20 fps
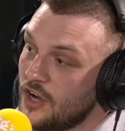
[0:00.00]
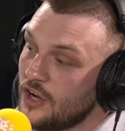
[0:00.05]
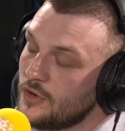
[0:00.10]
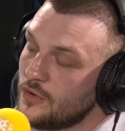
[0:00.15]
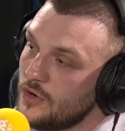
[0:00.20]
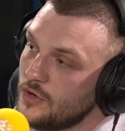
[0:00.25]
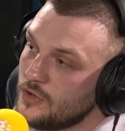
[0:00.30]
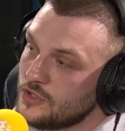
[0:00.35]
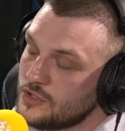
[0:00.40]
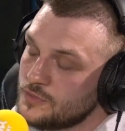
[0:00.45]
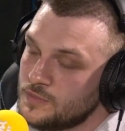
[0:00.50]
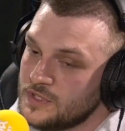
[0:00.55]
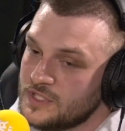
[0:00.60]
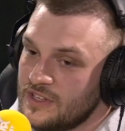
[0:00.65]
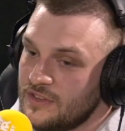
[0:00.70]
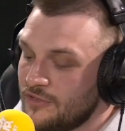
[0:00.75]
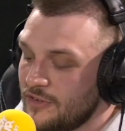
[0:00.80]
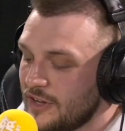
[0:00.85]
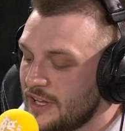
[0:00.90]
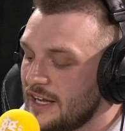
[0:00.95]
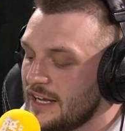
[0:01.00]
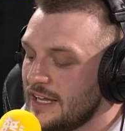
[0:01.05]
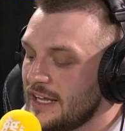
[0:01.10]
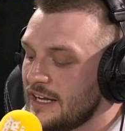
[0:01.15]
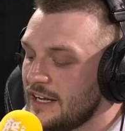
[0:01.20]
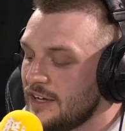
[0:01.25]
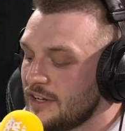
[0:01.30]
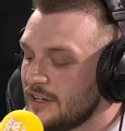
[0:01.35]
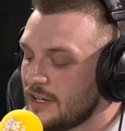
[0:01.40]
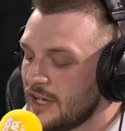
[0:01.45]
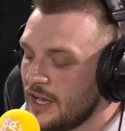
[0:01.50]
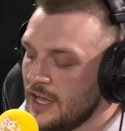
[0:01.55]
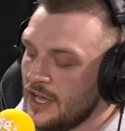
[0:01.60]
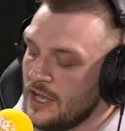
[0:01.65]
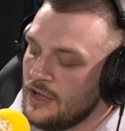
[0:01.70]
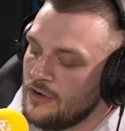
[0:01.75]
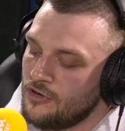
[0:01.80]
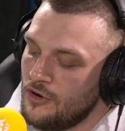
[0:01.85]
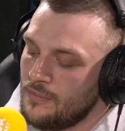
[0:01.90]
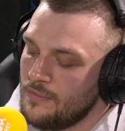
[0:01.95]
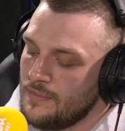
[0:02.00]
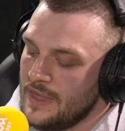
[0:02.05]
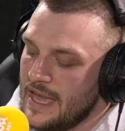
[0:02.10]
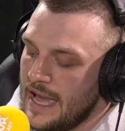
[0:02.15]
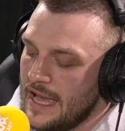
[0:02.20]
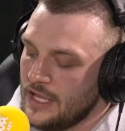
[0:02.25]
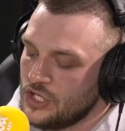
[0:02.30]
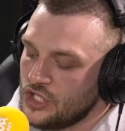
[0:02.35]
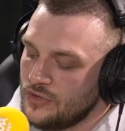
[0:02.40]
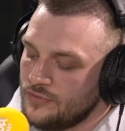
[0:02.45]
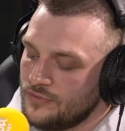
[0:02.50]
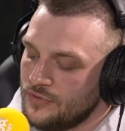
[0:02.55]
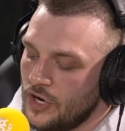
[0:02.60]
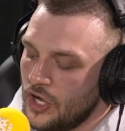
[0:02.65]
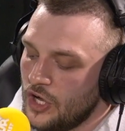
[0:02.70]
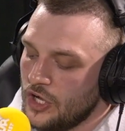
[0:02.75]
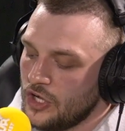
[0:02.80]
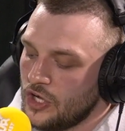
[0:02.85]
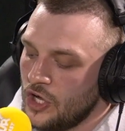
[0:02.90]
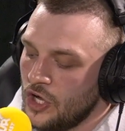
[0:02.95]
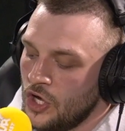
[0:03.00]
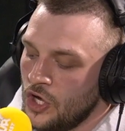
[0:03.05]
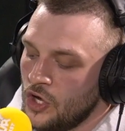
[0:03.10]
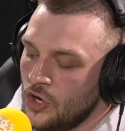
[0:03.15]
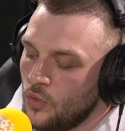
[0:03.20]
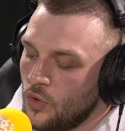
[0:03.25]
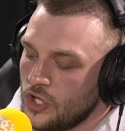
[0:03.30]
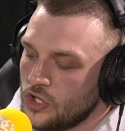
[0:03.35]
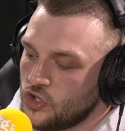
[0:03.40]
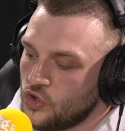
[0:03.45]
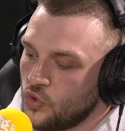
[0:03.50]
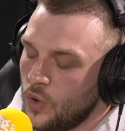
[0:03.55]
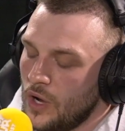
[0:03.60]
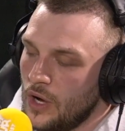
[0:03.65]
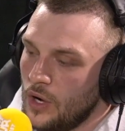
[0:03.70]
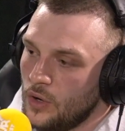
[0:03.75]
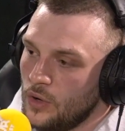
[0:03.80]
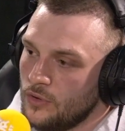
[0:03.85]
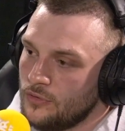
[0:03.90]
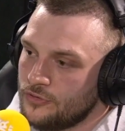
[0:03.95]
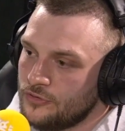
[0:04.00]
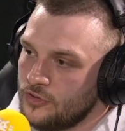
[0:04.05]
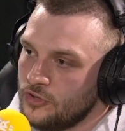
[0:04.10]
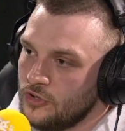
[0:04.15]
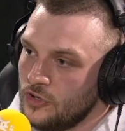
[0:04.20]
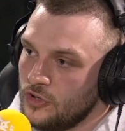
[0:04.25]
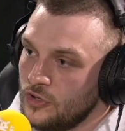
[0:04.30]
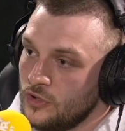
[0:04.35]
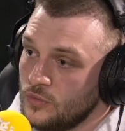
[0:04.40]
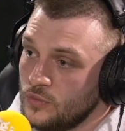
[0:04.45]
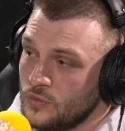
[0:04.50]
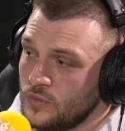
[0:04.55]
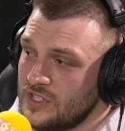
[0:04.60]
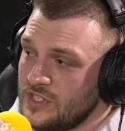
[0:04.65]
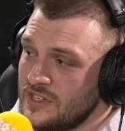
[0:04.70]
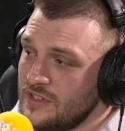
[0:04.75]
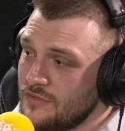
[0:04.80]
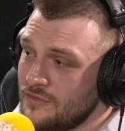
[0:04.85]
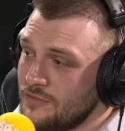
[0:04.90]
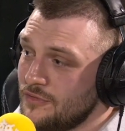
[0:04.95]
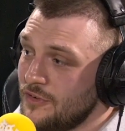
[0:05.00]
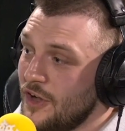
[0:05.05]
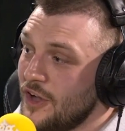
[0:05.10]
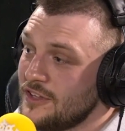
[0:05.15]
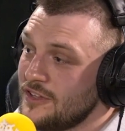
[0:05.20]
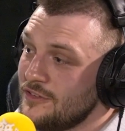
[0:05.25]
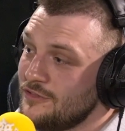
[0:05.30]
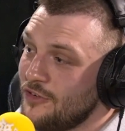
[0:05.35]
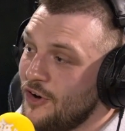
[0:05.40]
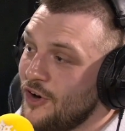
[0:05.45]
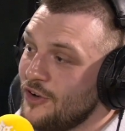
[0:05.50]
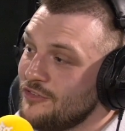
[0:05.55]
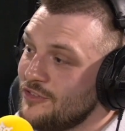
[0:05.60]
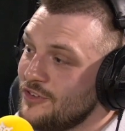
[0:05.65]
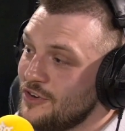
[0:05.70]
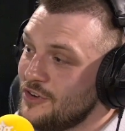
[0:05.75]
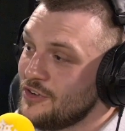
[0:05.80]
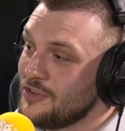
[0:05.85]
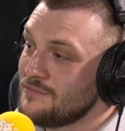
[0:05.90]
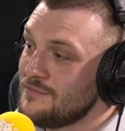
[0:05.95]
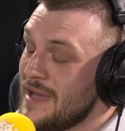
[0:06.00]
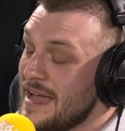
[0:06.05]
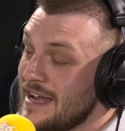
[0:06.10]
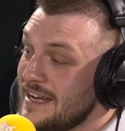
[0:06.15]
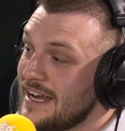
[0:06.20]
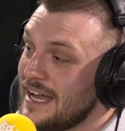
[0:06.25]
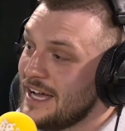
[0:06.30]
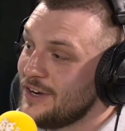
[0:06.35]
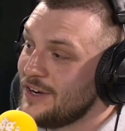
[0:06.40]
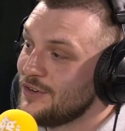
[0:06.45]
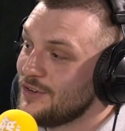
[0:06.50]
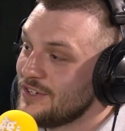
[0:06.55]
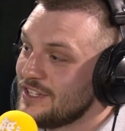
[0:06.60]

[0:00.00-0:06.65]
Or specifically, like, from the age of, like, what, 12 to... We see 35-year-old men in our hoodies,